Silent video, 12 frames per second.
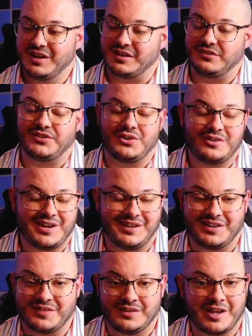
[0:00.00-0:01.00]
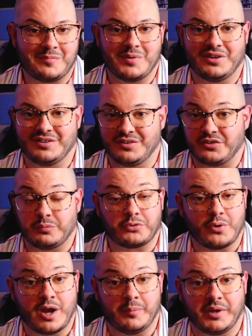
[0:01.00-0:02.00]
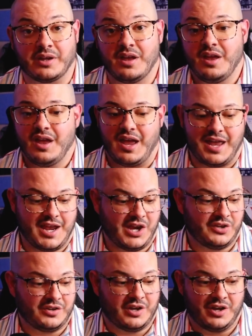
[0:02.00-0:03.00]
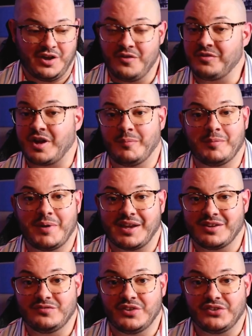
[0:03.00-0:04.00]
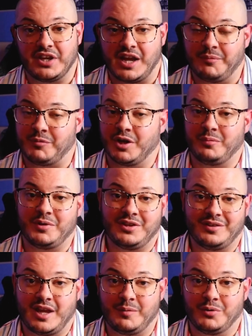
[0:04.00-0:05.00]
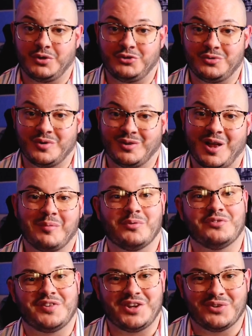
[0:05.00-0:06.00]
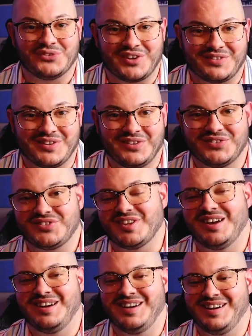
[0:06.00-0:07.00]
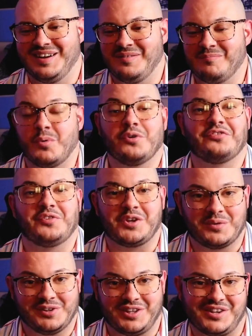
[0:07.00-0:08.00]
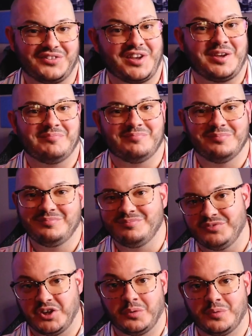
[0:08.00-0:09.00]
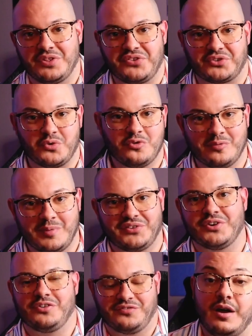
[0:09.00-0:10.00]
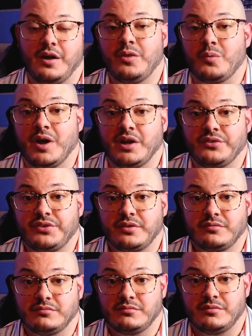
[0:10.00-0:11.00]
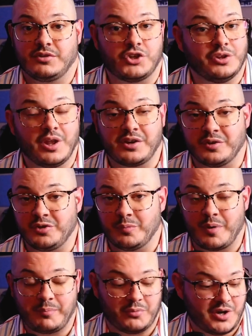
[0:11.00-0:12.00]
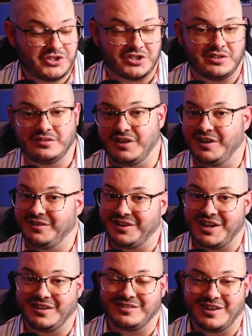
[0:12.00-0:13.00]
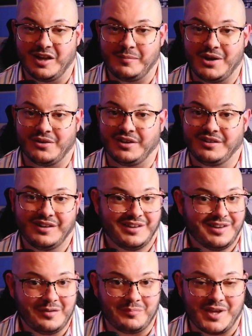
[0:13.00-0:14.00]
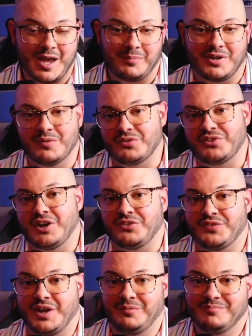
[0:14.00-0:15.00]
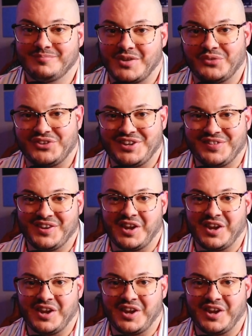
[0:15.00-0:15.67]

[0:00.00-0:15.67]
consider hitting the like button and subscribing, and coming back and visiting. I'm gonna be able to do a lot more videos like this more frequently, because I'm done with school myself. Otherwise, good luck in your preparation, and again, I'm Aaron. Be happy, never satisfied. I'll see you in the